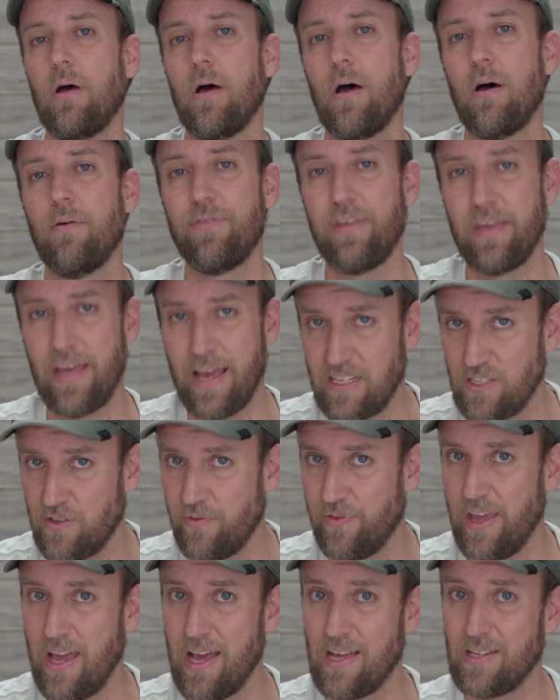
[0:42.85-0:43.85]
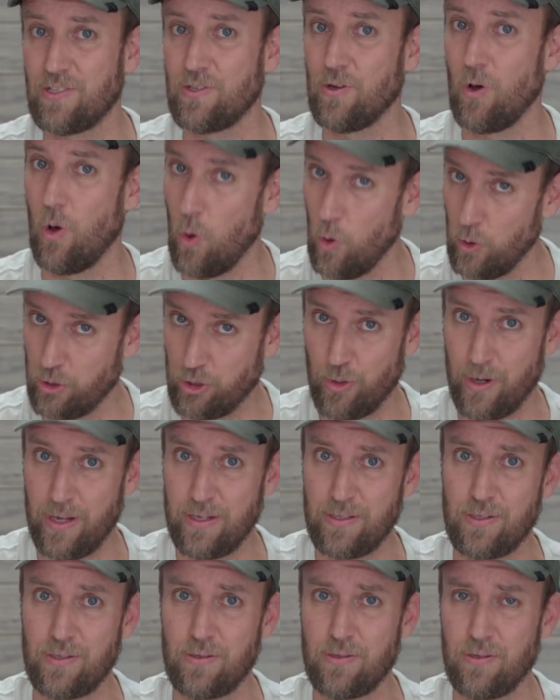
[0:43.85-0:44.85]
of the SVS
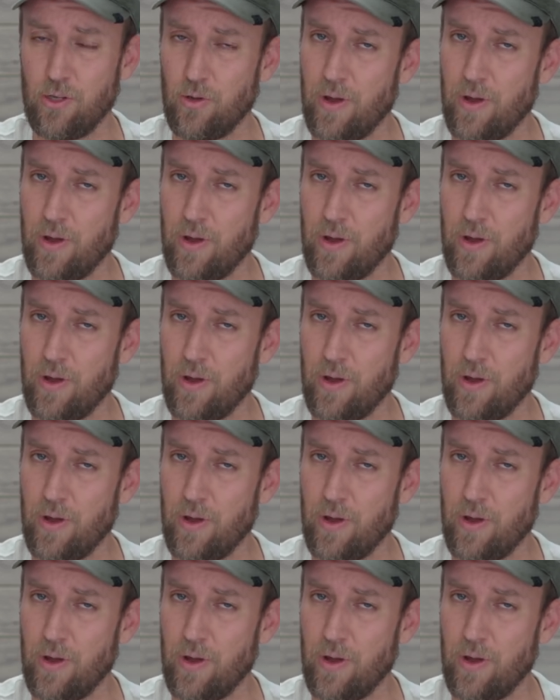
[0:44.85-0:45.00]
Ultras.